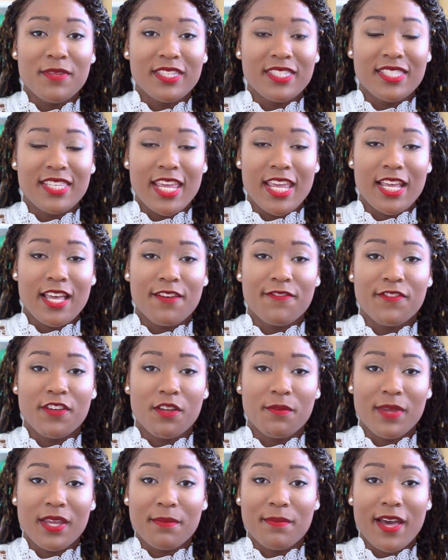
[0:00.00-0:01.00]
mistake of
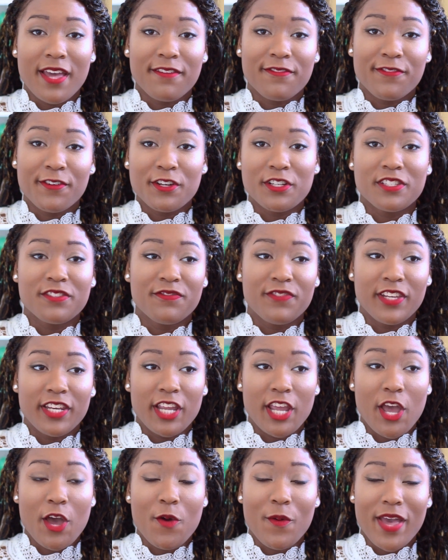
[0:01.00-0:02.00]
filming my first
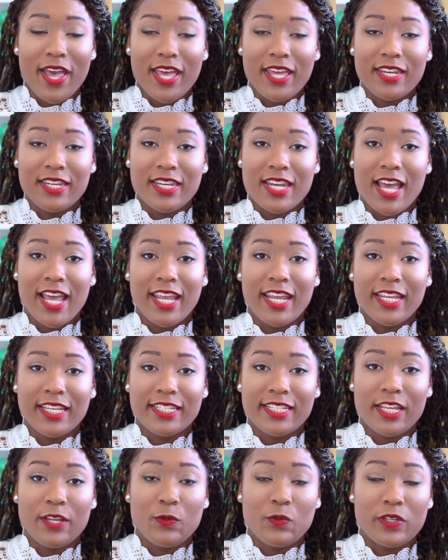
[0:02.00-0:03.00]
video at
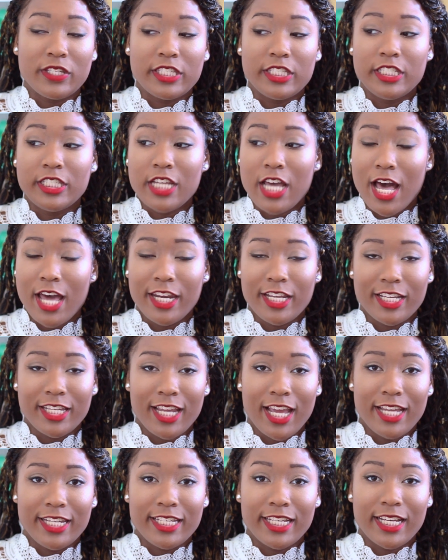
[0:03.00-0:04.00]
night. It was not a
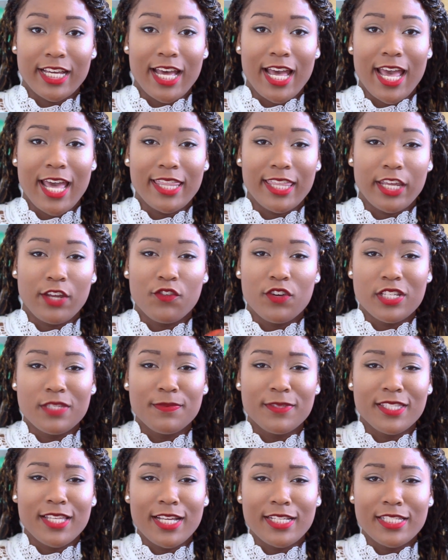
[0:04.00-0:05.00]
good idea. I had like Christmas